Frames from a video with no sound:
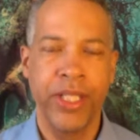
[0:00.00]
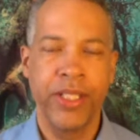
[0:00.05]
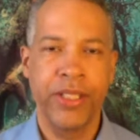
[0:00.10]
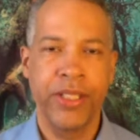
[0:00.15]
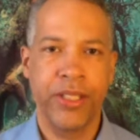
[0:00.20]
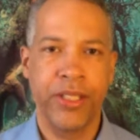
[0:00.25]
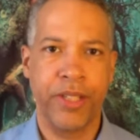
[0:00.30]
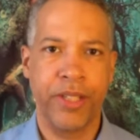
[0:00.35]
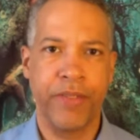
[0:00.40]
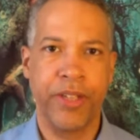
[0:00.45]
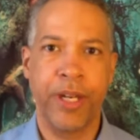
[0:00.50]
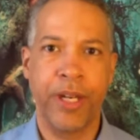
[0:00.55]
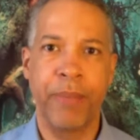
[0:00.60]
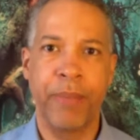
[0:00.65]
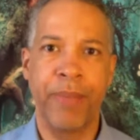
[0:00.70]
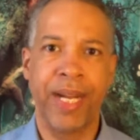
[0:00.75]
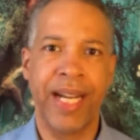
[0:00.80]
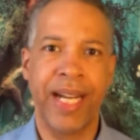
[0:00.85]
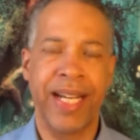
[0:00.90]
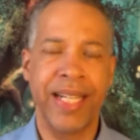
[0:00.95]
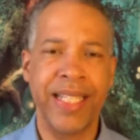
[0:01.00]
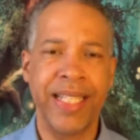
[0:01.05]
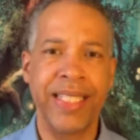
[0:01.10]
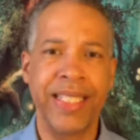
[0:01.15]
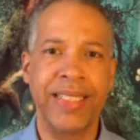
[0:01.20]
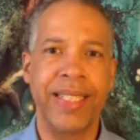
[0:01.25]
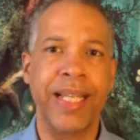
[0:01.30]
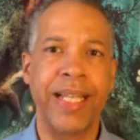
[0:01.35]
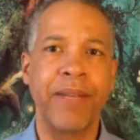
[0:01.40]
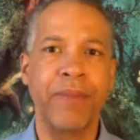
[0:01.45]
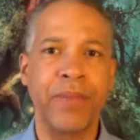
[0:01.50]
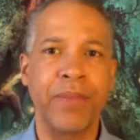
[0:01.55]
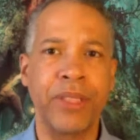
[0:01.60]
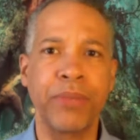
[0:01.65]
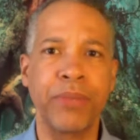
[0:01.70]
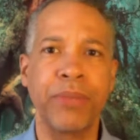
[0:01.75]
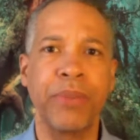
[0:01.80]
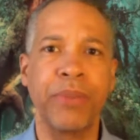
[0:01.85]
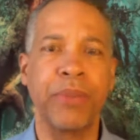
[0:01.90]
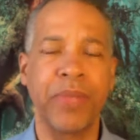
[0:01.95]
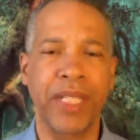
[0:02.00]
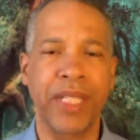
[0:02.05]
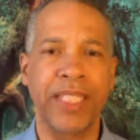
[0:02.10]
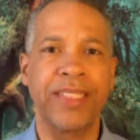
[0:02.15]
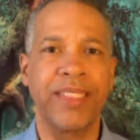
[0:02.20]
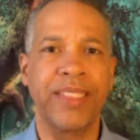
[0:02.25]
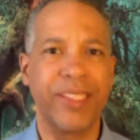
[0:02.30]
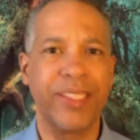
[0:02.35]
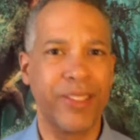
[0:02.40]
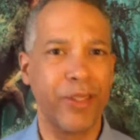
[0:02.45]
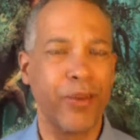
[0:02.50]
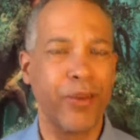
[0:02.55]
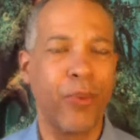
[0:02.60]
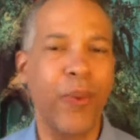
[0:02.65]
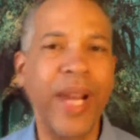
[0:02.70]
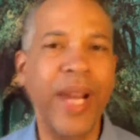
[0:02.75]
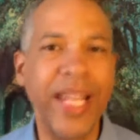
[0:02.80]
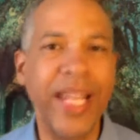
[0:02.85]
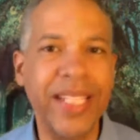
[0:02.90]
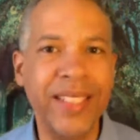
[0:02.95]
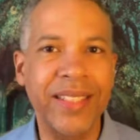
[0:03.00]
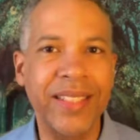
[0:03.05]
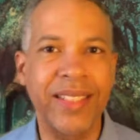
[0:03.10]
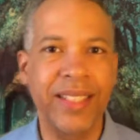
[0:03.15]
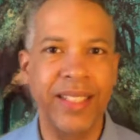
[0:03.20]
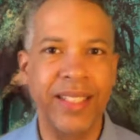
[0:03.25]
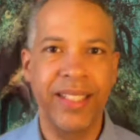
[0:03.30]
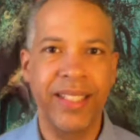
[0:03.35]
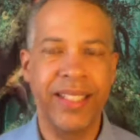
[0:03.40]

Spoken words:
serving our bodies, that which we would consider waste.